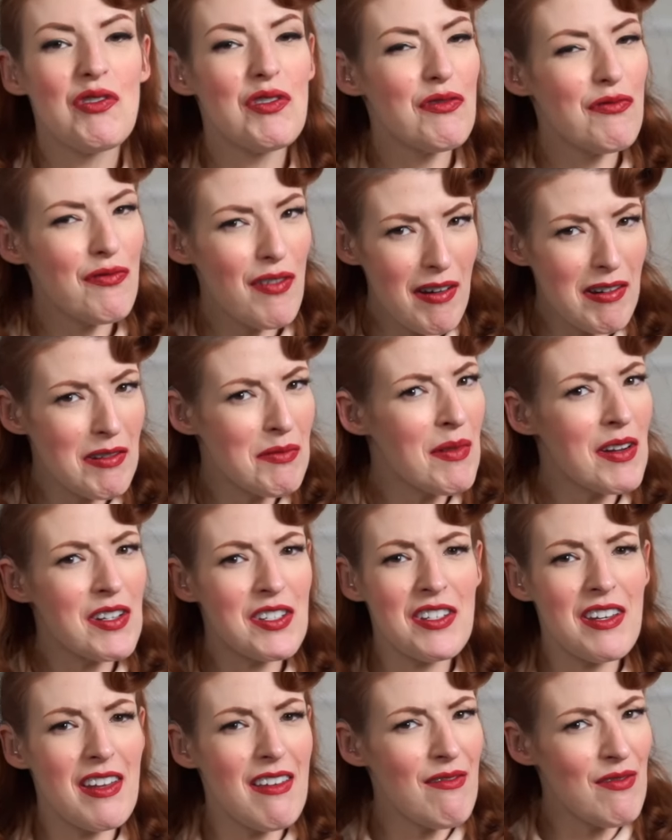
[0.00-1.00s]
was very
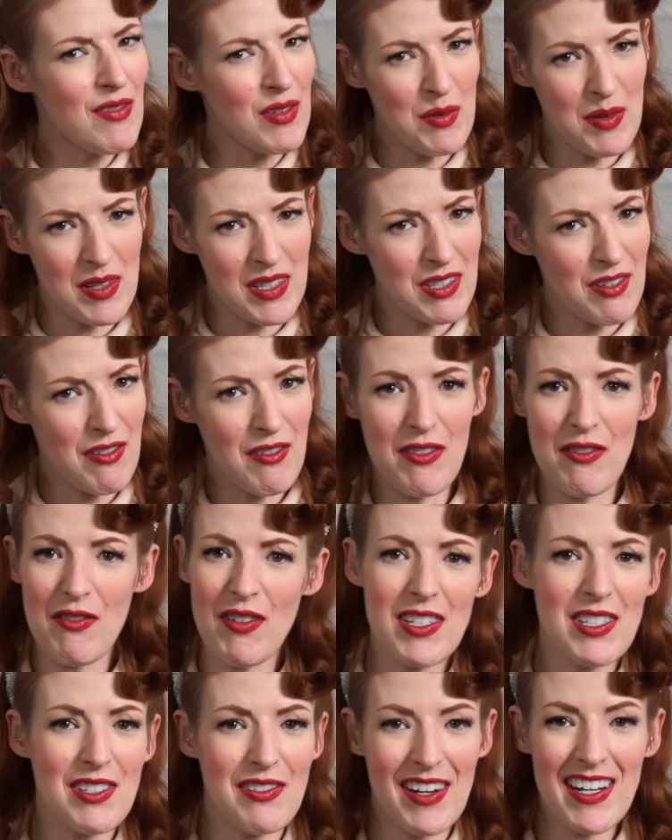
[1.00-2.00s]
much an influencer of the
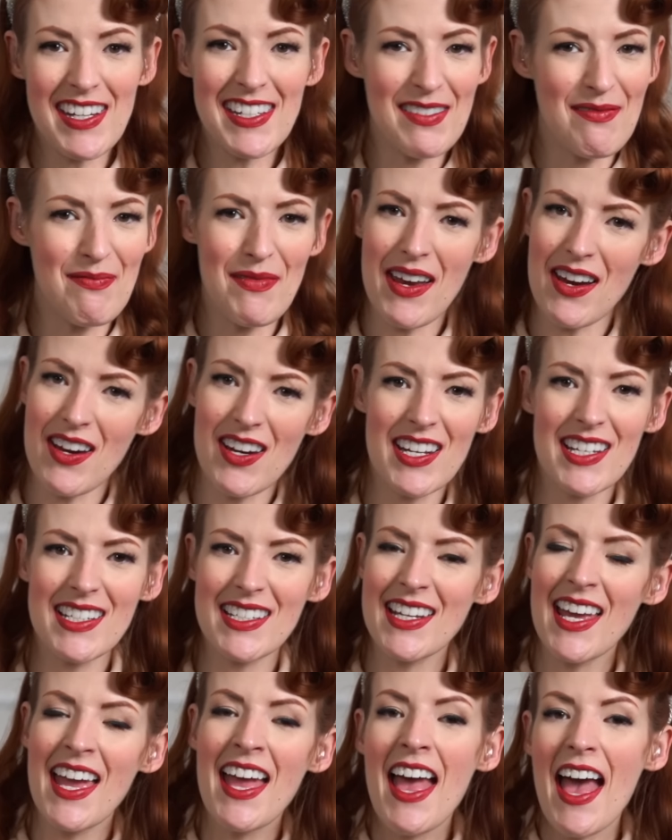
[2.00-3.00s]
Restoration period,
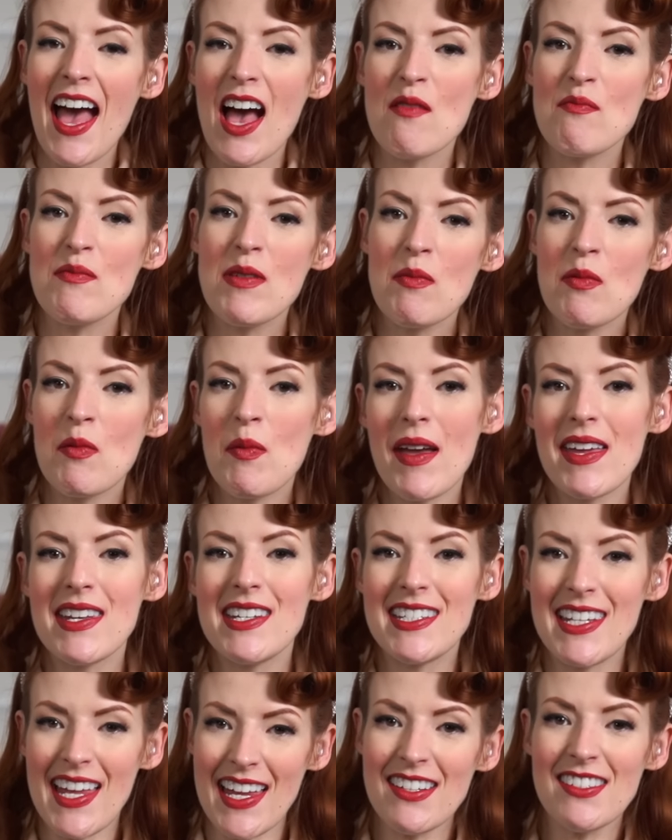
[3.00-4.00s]
and people paid
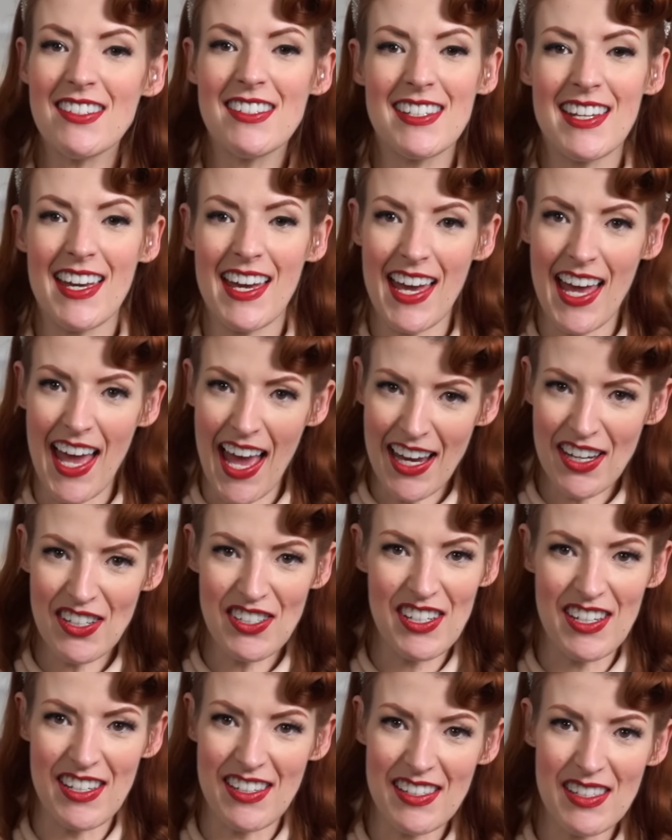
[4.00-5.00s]
attention to her
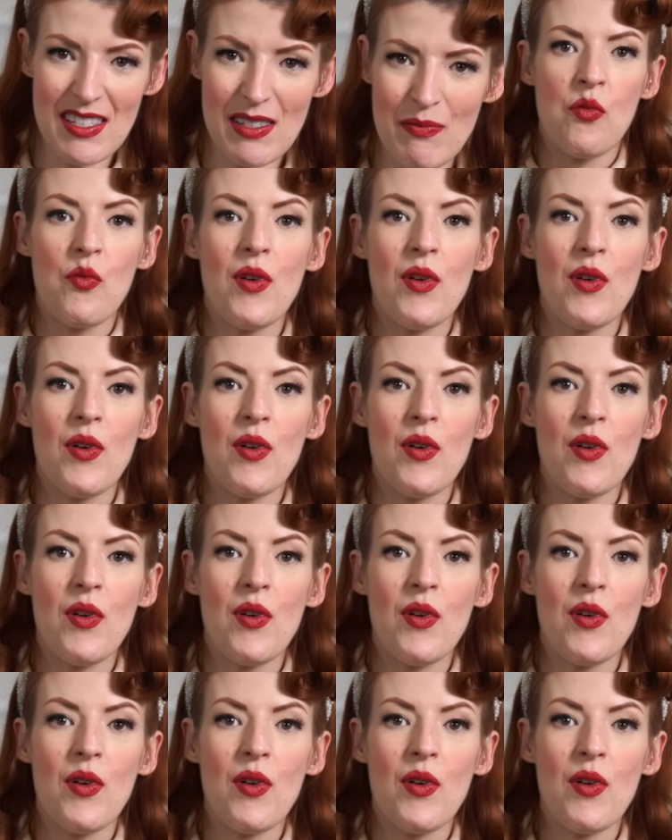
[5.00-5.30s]
actions.